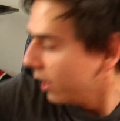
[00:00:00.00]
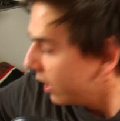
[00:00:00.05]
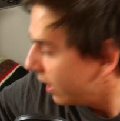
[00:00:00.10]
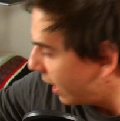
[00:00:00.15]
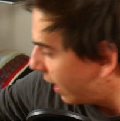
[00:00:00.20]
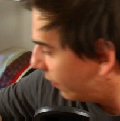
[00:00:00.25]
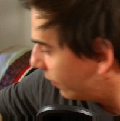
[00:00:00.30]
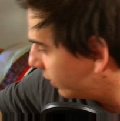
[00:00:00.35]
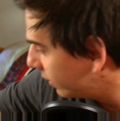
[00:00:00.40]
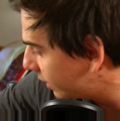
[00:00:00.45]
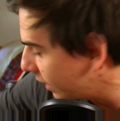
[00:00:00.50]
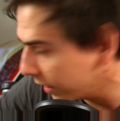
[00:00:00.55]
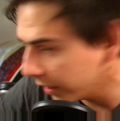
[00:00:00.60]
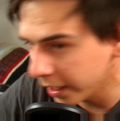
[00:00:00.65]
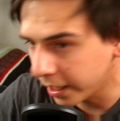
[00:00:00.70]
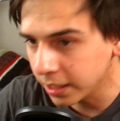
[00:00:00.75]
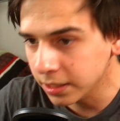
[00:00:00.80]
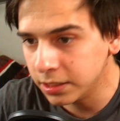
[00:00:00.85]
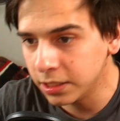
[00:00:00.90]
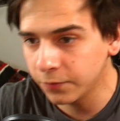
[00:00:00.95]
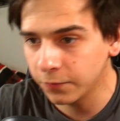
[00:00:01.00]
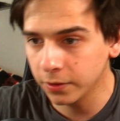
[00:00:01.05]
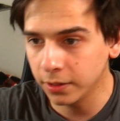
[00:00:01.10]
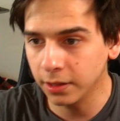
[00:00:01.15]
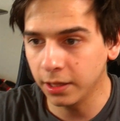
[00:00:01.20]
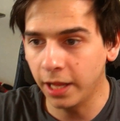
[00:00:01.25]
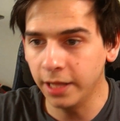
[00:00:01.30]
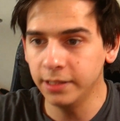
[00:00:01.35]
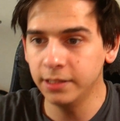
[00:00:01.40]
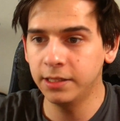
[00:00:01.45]
and then get like a different
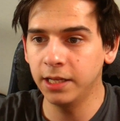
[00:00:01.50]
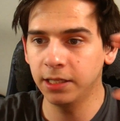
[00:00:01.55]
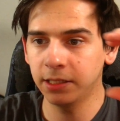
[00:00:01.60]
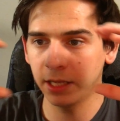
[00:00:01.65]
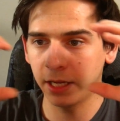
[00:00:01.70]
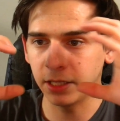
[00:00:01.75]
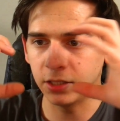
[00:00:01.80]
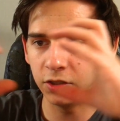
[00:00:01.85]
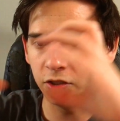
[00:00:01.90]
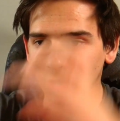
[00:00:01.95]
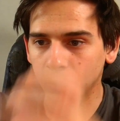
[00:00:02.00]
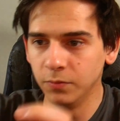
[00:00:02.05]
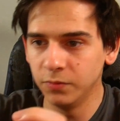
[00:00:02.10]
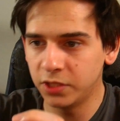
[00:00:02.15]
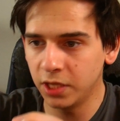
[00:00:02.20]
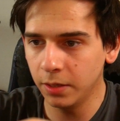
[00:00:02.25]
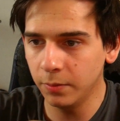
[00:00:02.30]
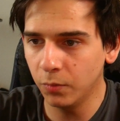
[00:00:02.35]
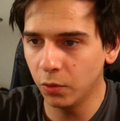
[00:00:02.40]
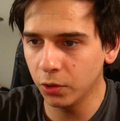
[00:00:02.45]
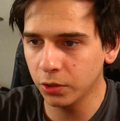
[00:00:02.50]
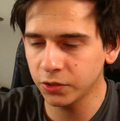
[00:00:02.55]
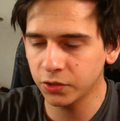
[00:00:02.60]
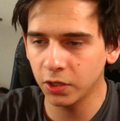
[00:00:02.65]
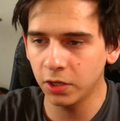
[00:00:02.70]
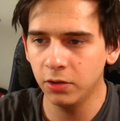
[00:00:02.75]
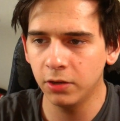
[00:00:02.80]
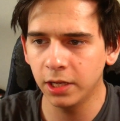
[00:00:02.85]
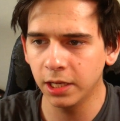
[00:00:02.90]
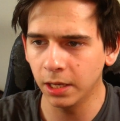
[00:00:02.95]
lens that like zooms in more so
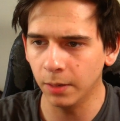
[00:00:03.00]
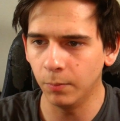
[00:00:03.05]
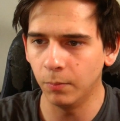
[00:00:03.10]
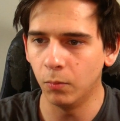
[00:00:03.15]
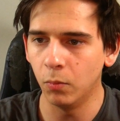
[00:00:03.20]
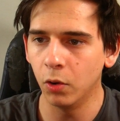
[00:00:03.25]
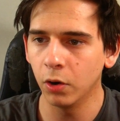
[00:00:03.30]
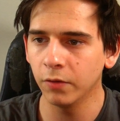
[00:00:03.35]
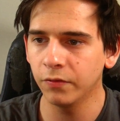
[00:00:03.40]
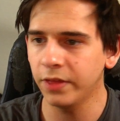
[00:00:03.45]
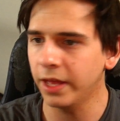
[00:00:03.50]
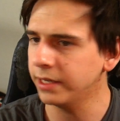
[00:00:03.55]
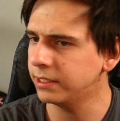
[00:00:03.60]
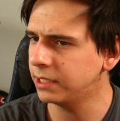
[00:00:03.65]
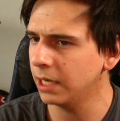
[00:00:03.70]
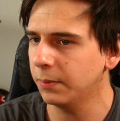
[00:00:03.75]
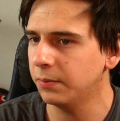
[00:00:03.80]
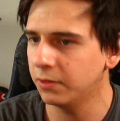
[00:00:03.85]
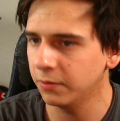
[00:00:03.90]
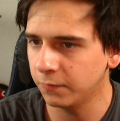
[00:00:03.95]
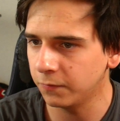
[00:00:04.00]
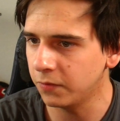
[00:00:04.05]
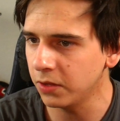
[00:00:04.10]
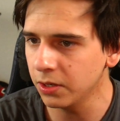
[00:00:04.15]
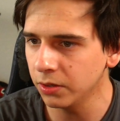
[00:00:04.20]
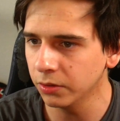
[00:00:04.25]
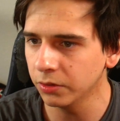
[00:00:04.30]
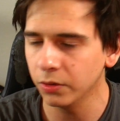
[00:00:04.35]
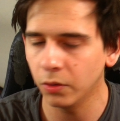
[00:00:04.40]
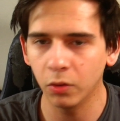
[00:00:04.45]
you could get more of that depth of
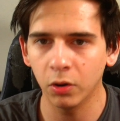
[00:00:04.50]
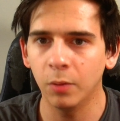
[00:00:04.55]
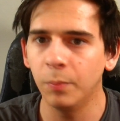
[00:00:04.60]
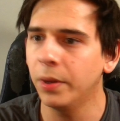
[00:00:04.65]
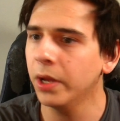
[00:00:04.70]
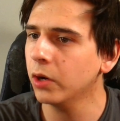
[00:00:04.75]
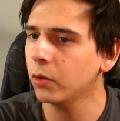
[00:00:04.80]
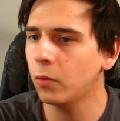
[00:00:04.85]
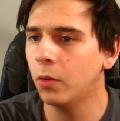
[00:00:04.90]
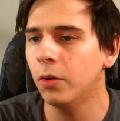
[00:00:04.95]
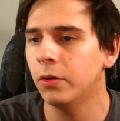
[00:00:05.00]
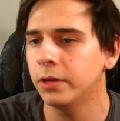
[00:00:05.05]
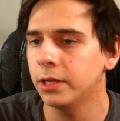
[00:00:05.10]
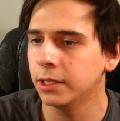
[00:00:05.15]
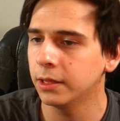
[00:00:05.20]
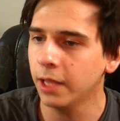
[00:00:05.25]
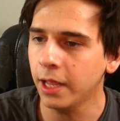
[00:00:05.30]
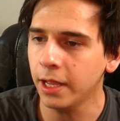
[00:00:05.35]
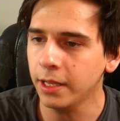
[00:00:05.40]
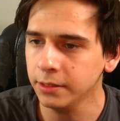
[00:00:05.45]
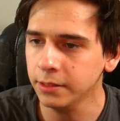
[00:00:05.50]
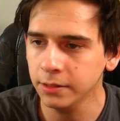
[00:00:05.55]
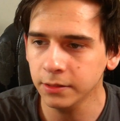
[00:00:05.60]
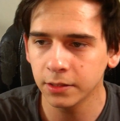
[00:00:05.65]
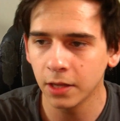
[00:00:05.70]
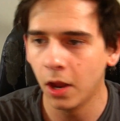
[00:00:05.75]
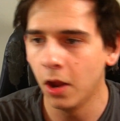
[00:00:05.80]
field or a better quality lens,